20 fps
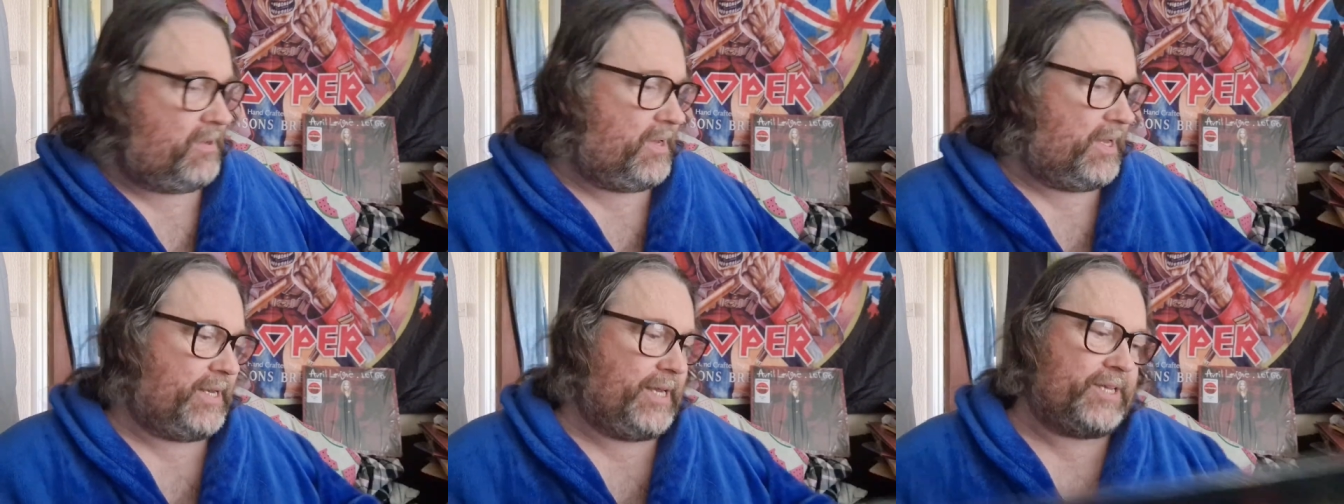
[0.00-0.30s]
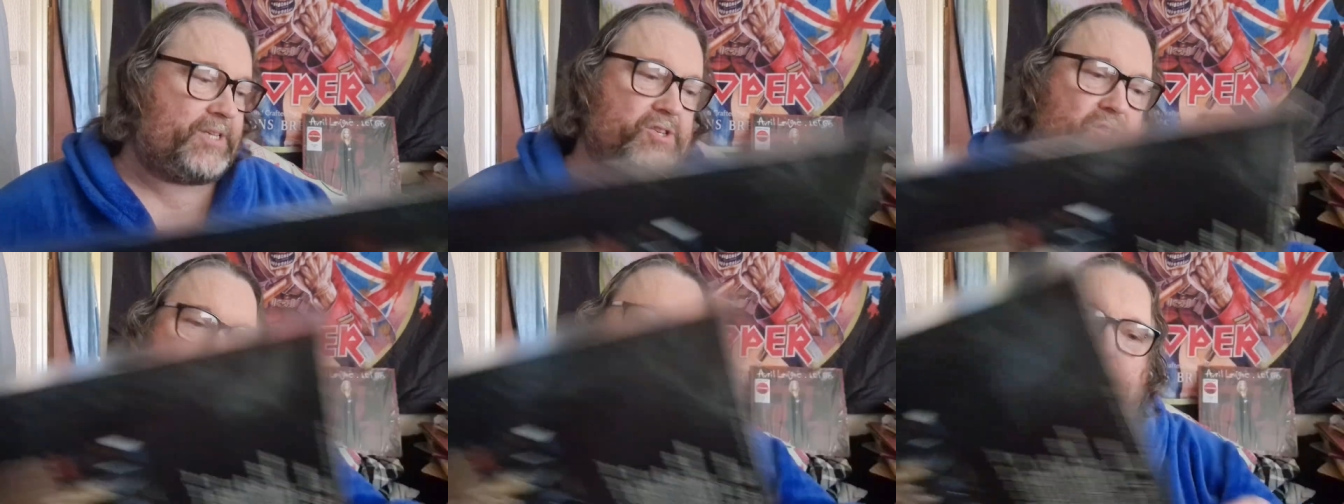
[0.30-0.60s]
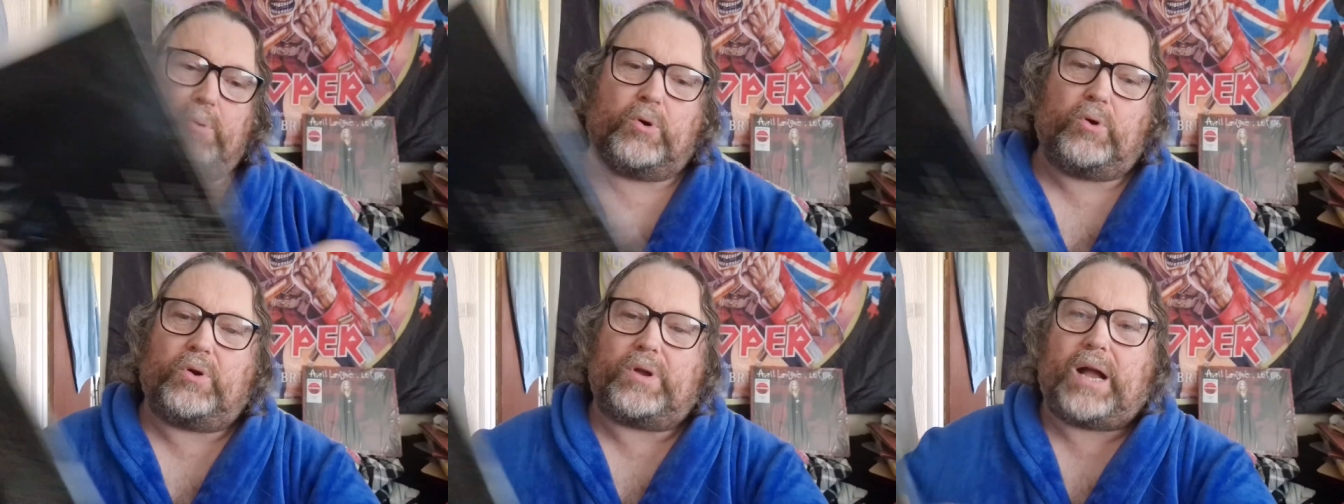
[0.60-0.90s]
and it does
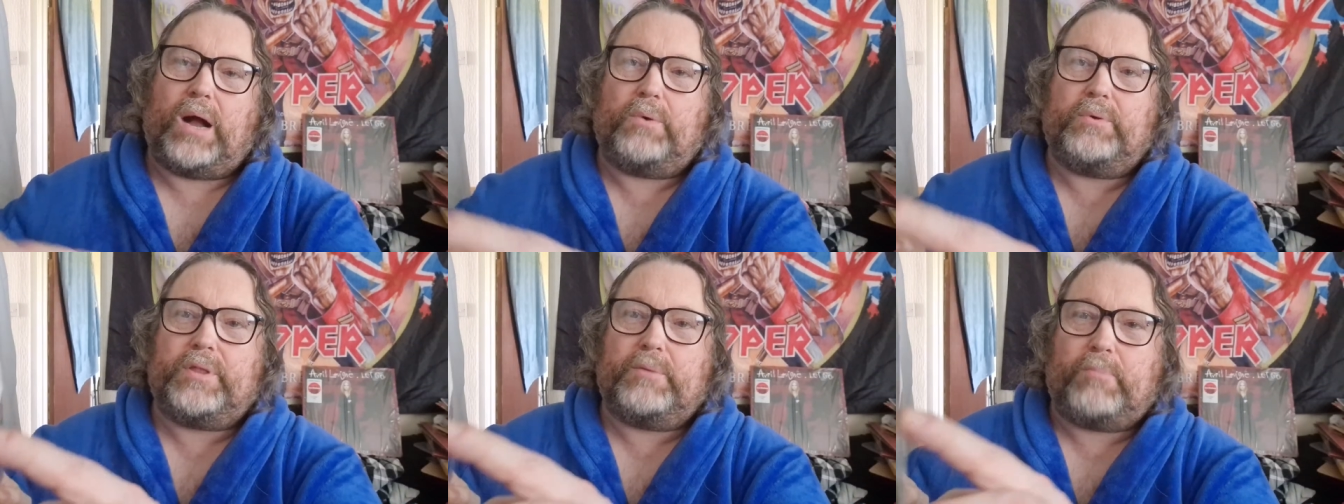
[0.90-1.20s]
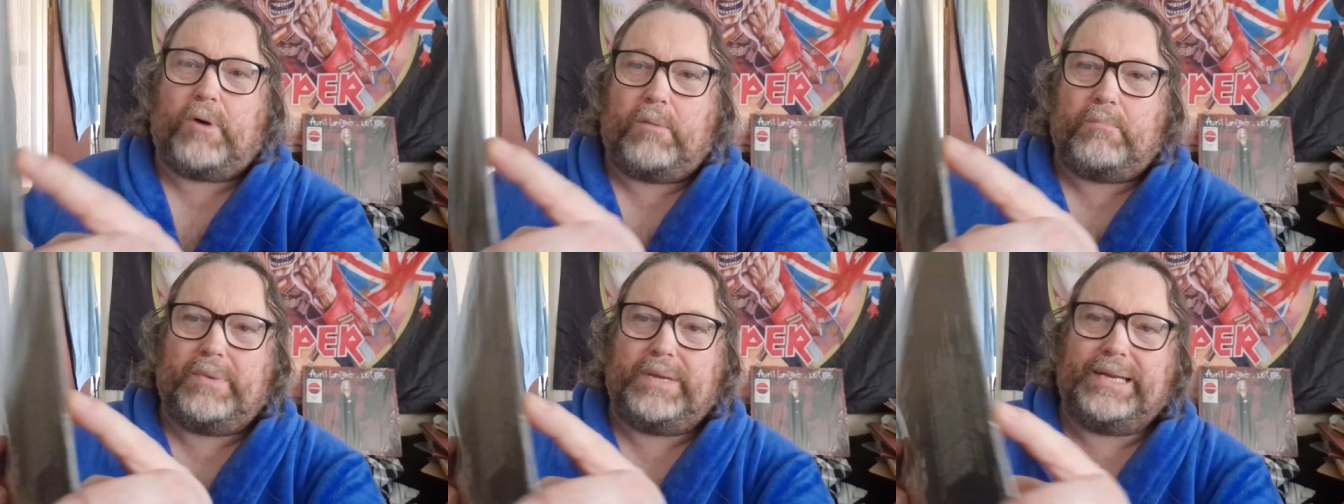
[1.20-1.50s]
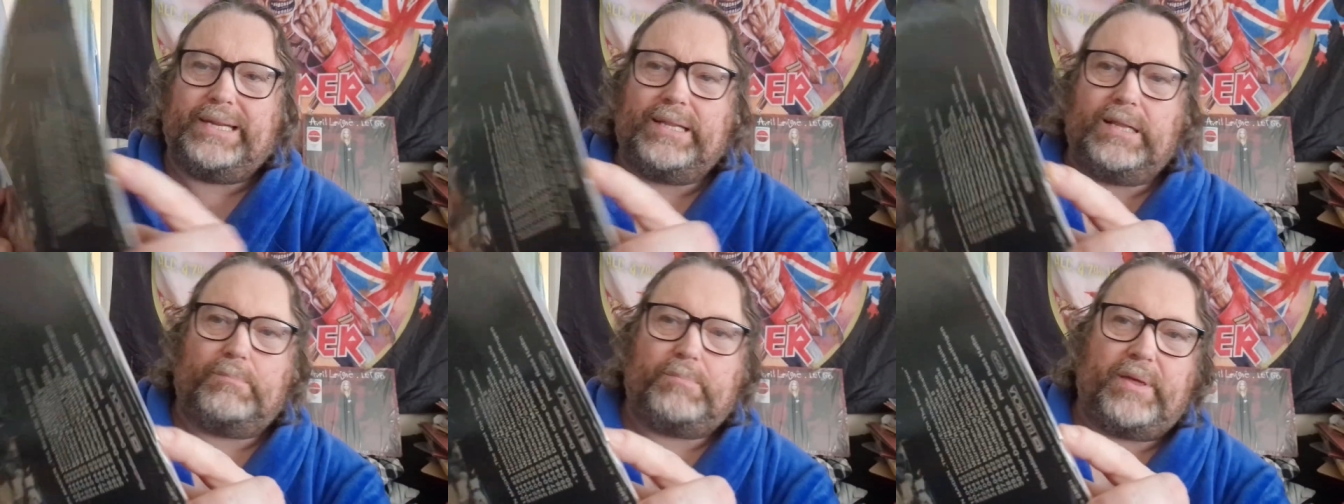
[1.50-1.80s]
poke out the bottom a
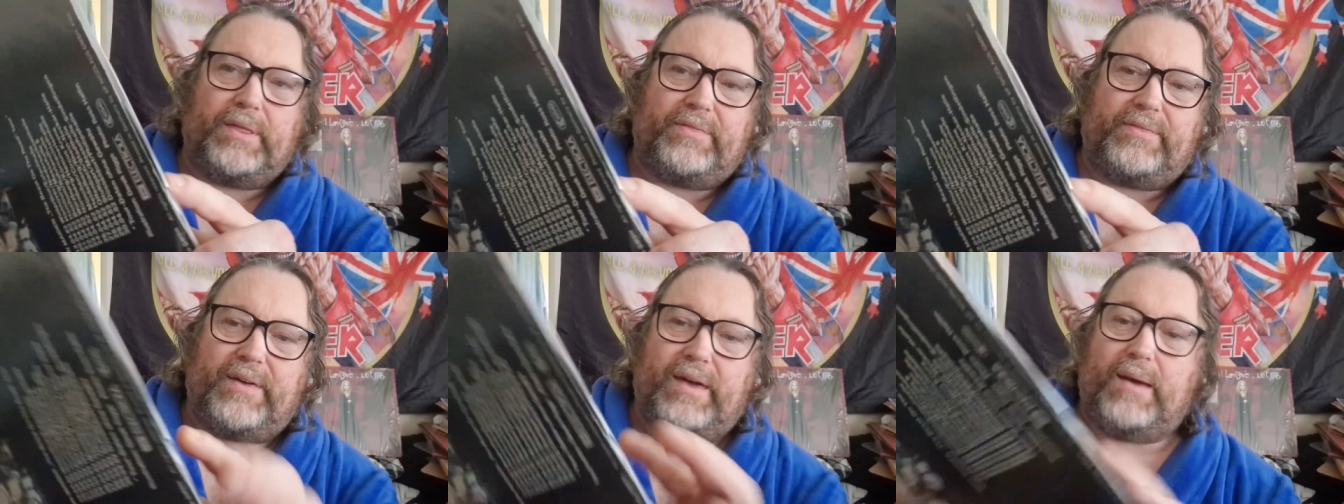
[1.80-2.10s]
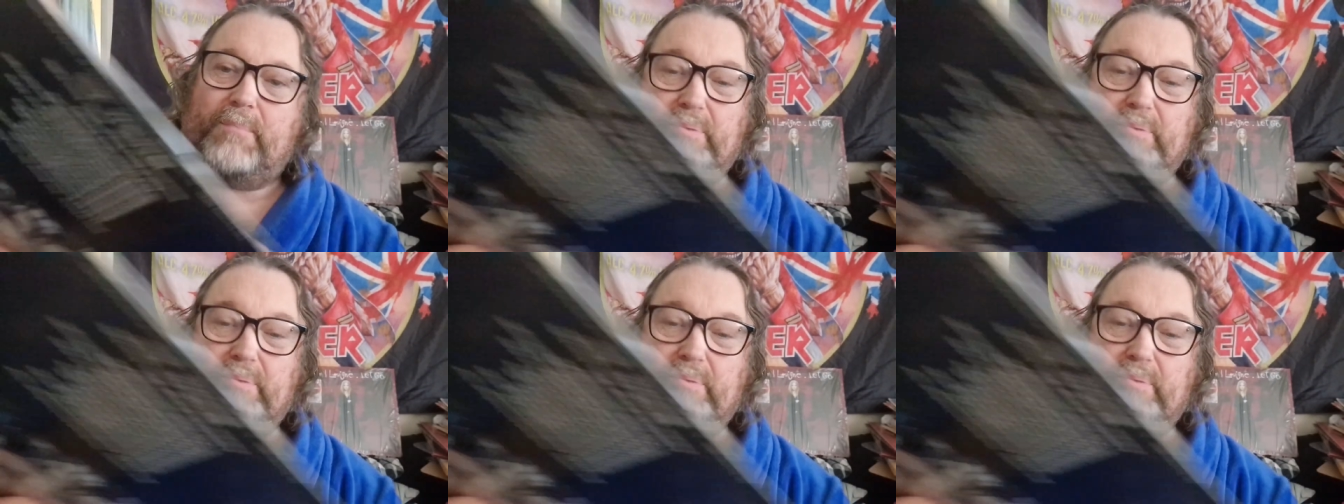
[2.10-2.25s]
little bit there,